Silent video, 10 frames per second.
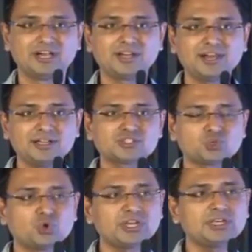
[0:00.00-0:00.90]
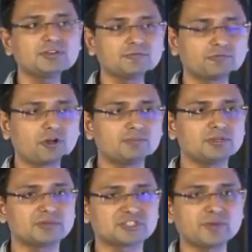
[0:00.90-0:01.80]
Telling a story from
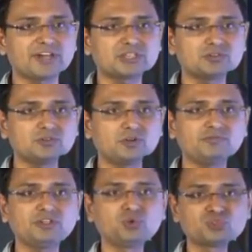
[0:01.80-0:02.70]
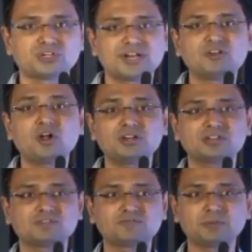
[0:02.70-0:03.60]
the perspective of the user and
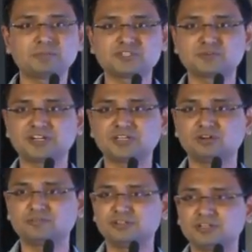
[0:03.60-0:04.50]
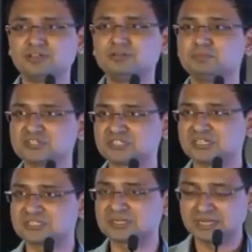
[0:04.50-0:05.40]
not from the perspective of the
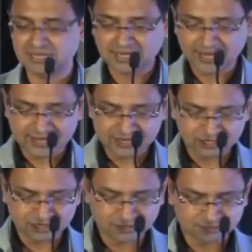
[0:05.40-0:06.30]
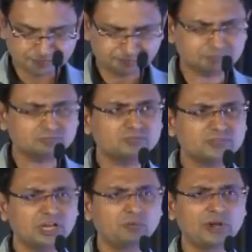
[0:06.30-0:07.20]
business. And
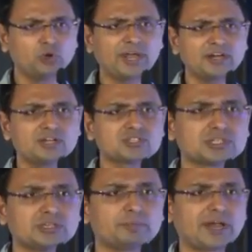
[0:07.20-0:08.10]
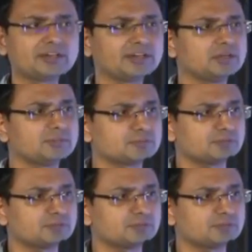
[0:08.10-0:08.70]
when I look at it in a practical